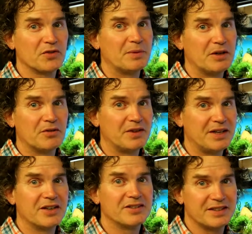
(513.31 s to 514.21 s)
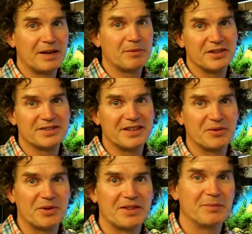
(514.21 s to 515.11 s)
for me over the years and I'm gonna
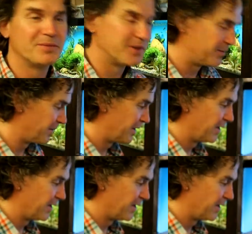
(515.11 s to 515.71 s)
stick with them. So.